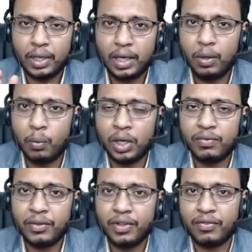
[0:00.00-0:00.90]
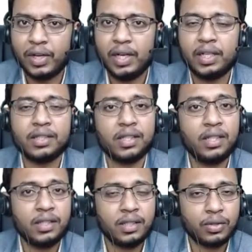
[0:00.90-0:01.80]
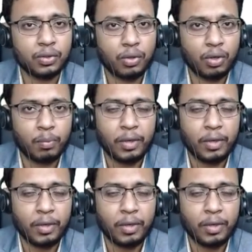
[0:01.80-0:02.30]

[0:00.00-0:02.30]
till 155 it is easy to score,